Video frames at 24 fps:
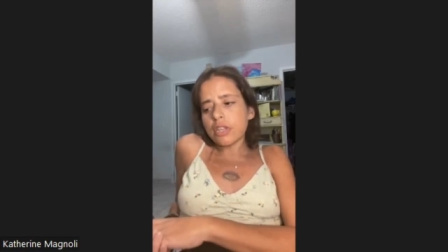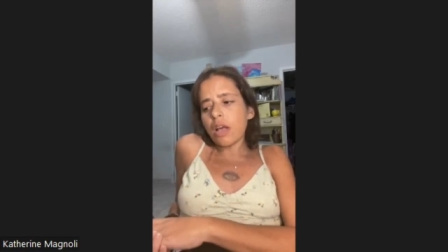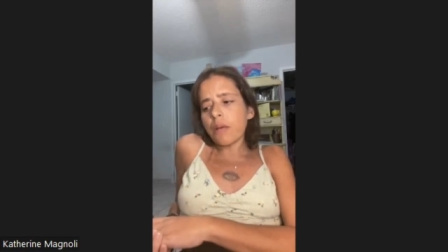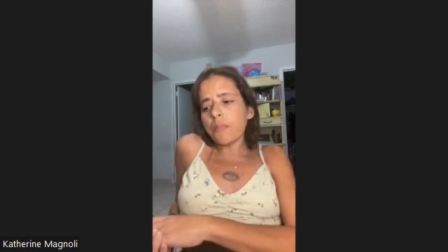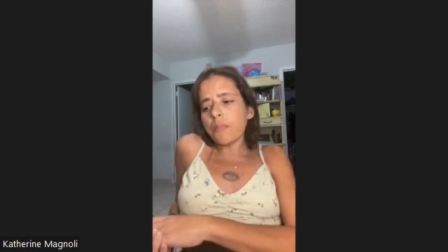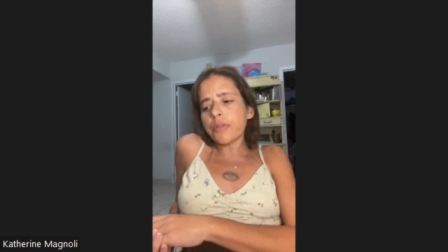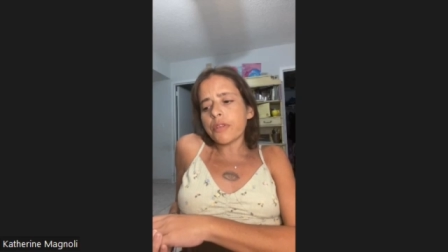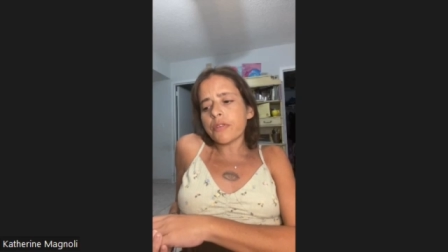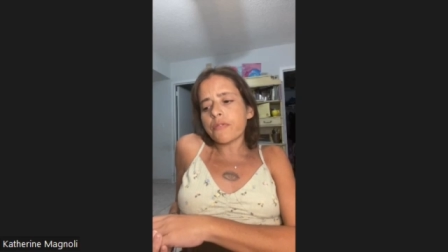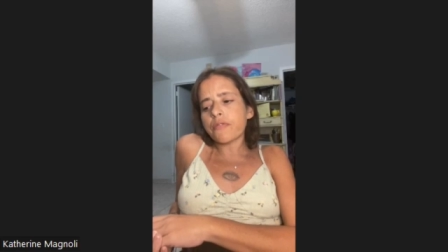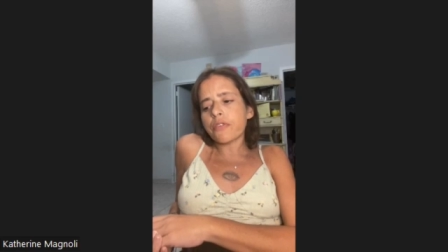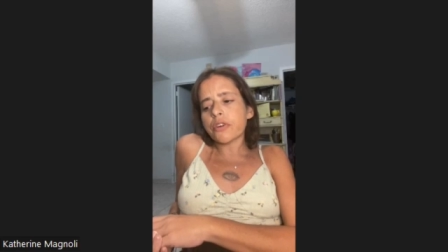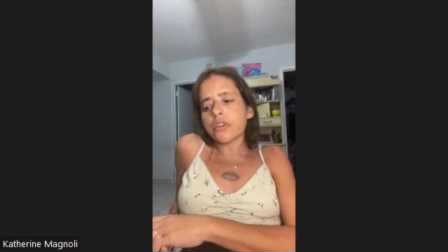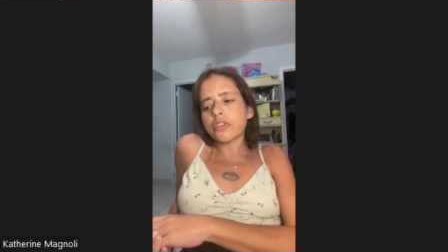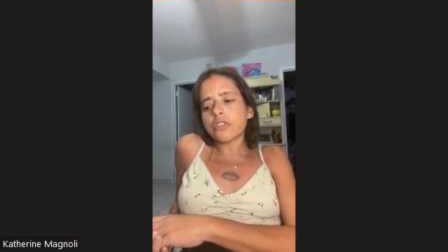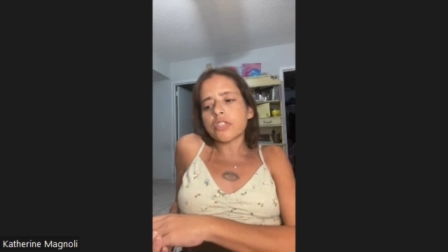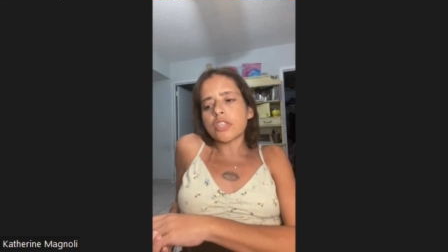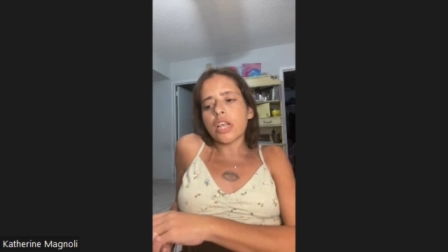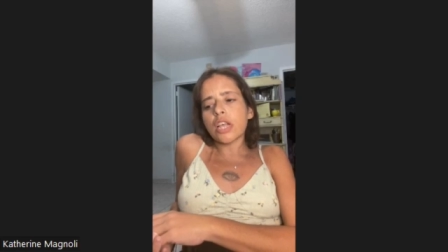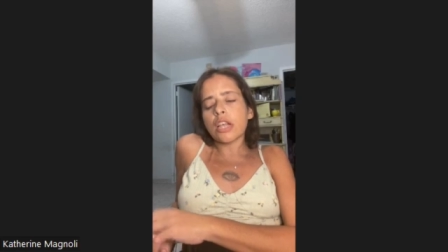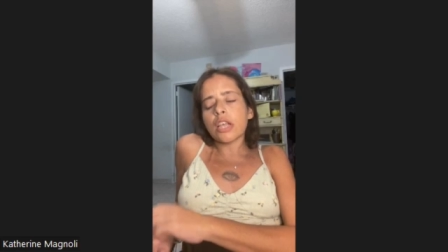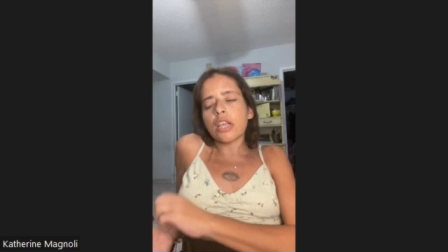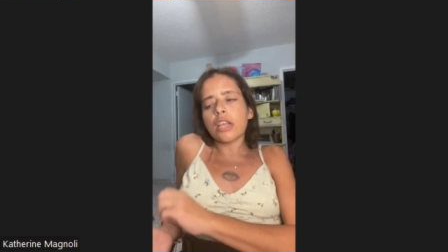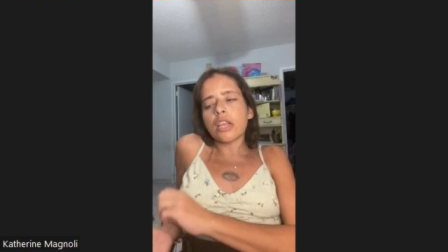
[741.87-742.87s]
topic for a
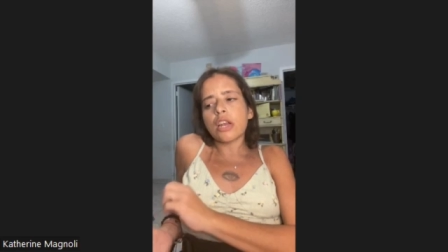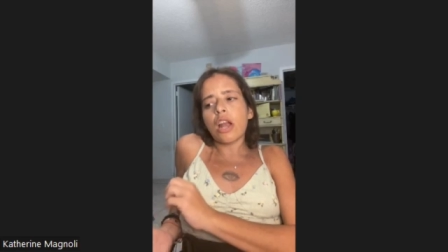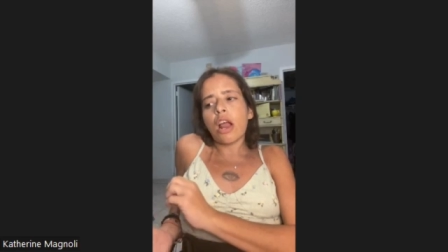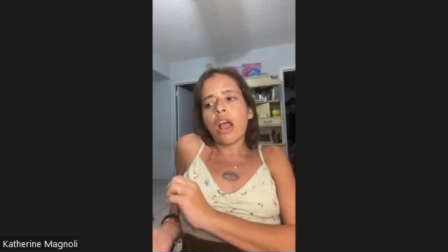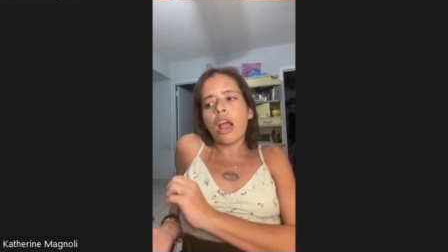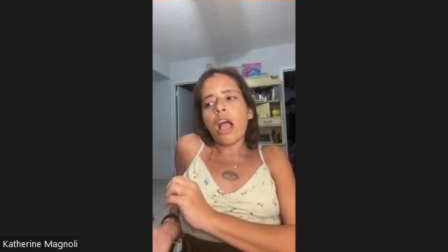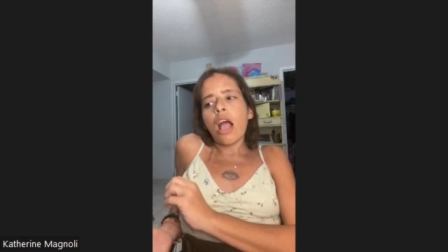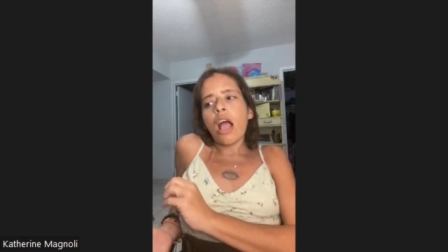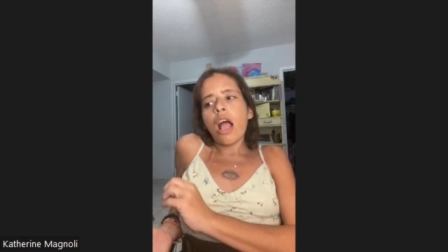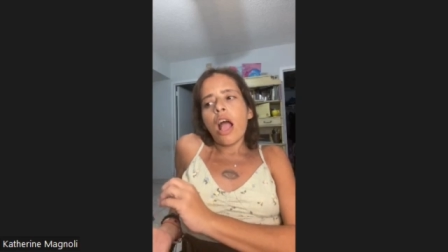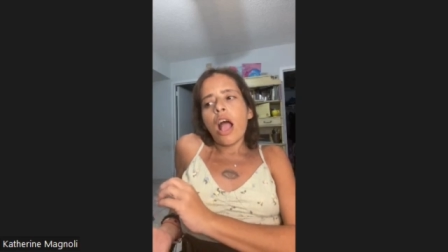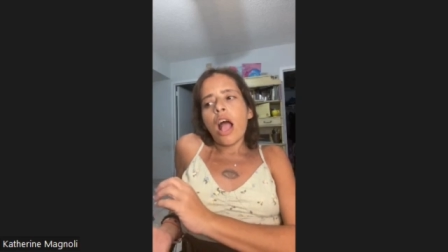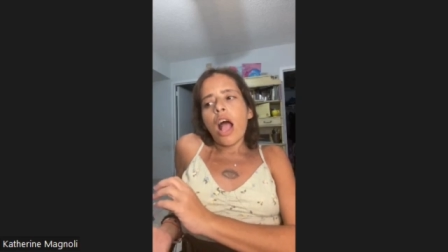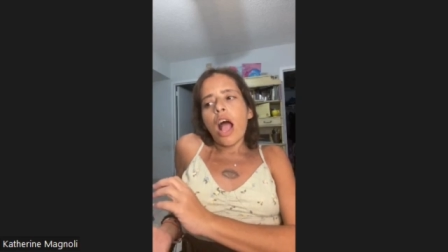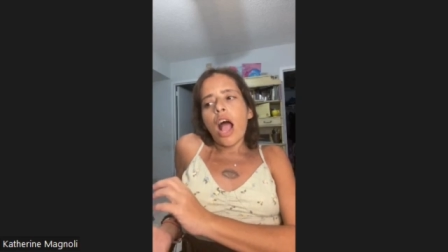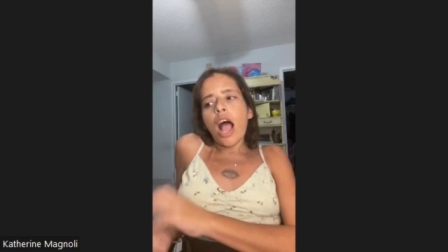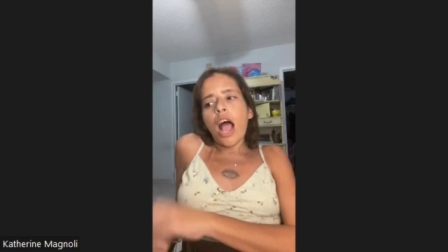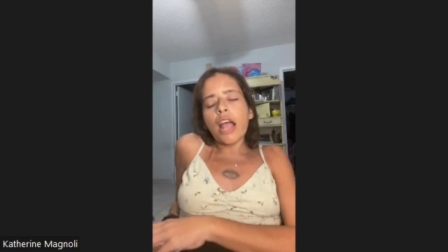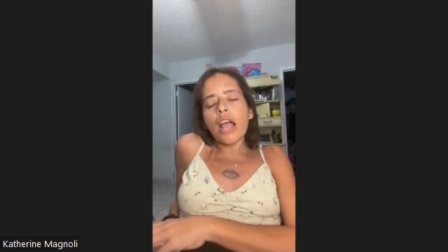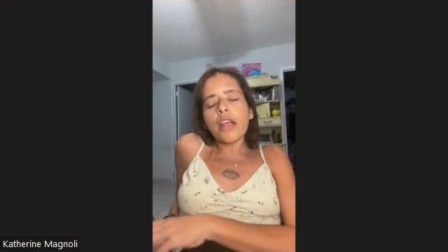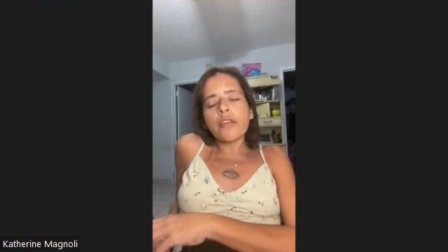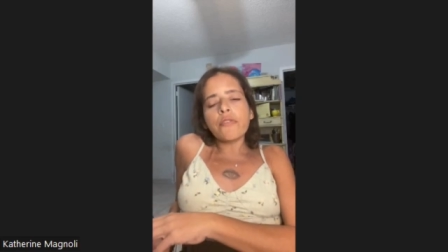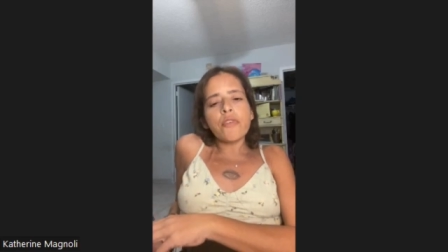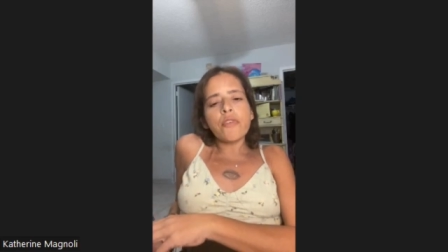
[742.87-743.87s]
second
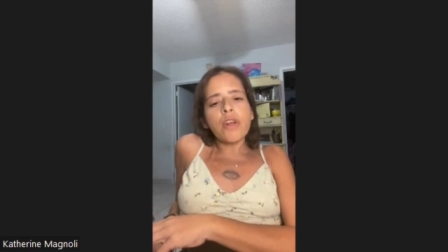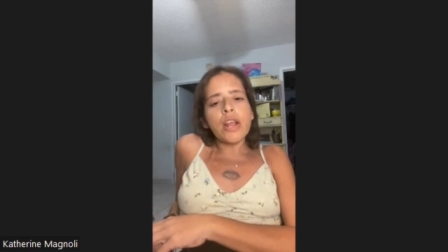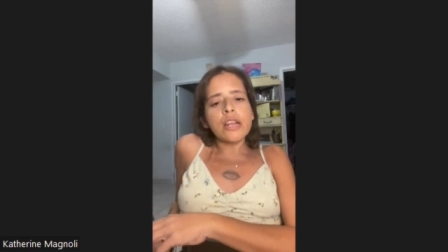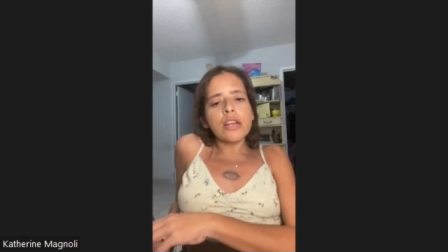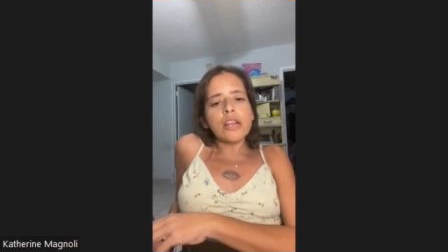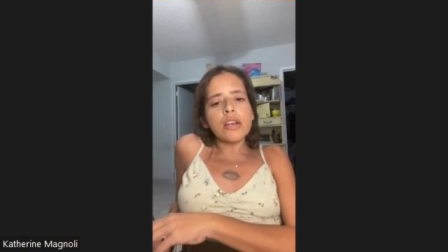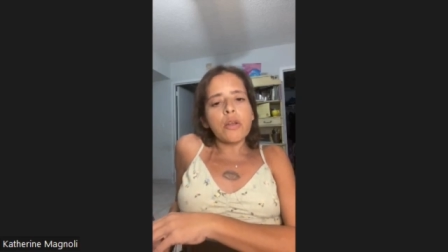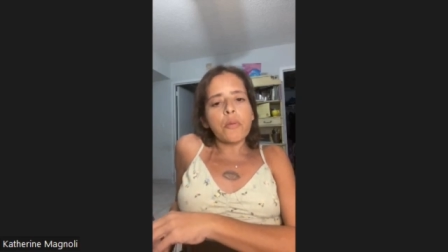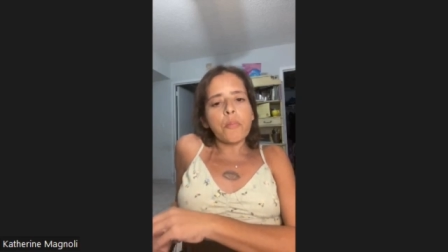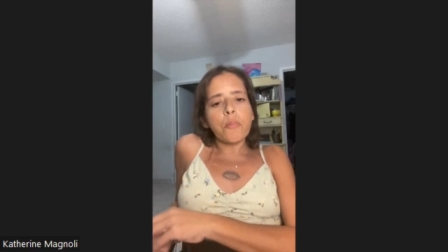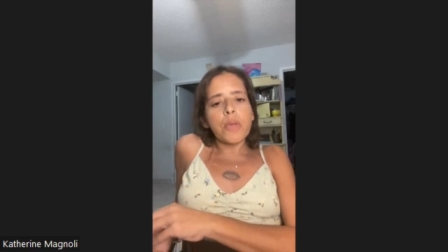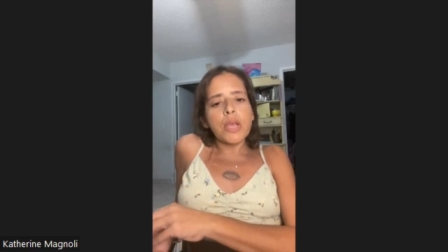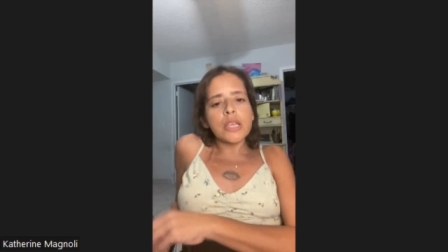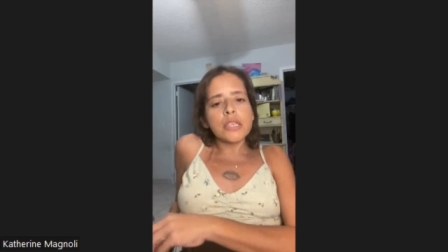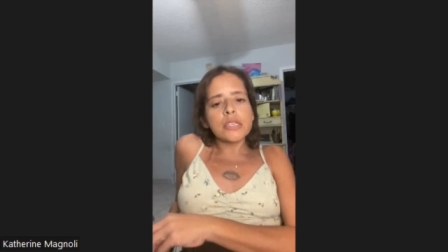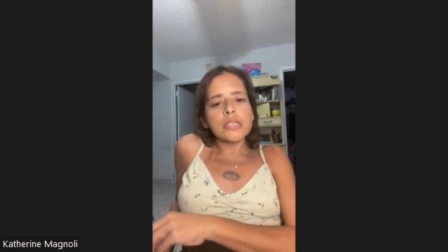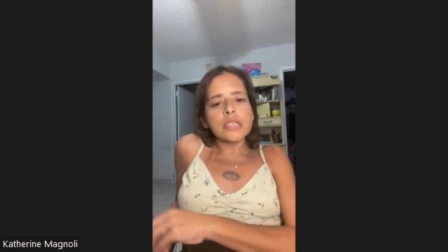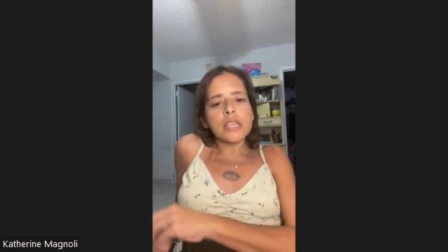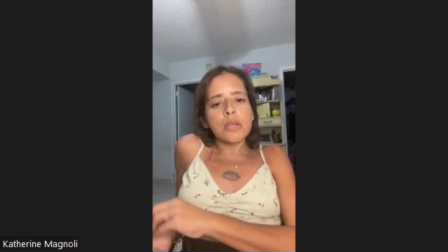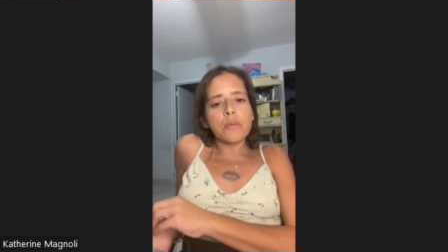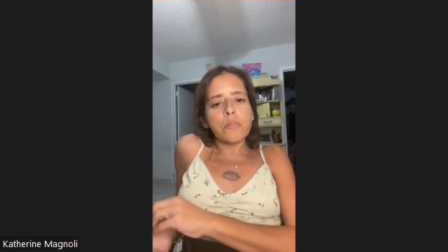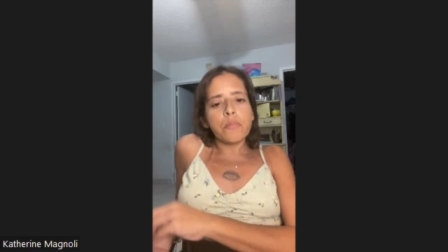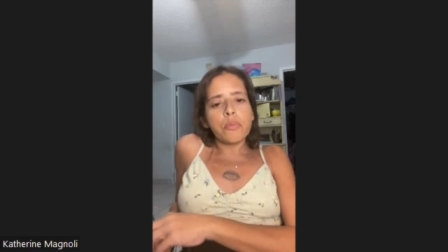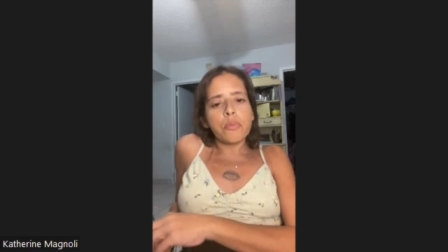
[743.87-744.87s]
I read an
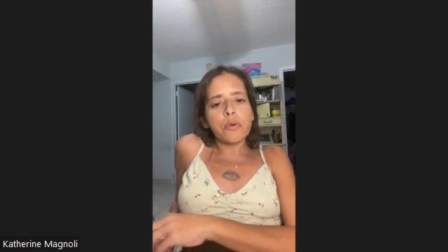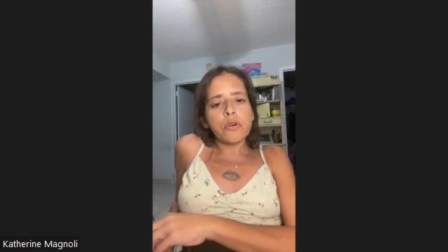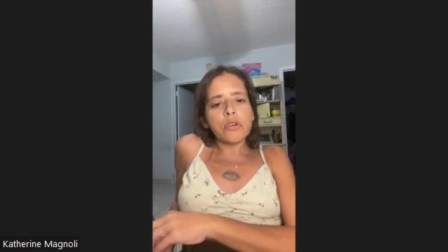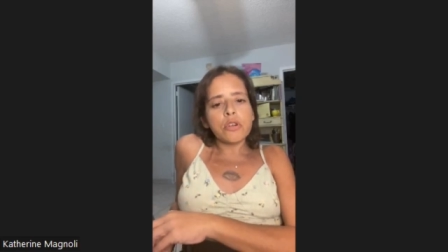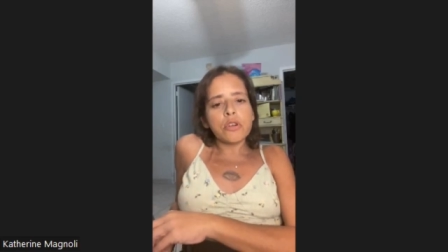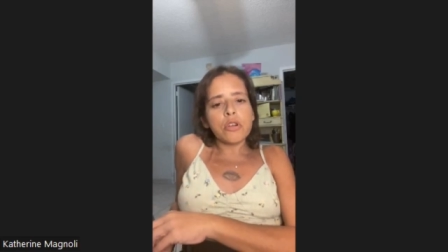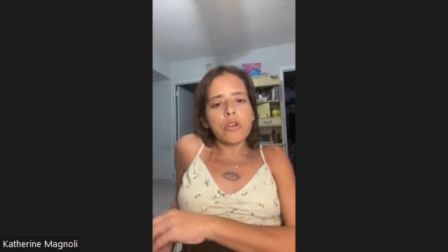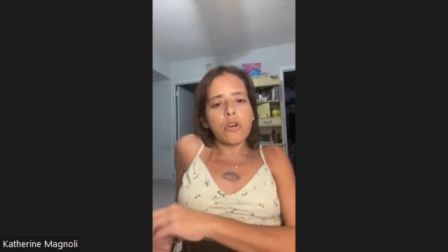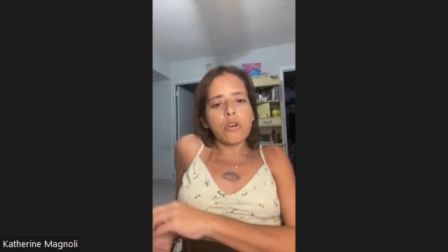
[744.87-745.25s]
amazing book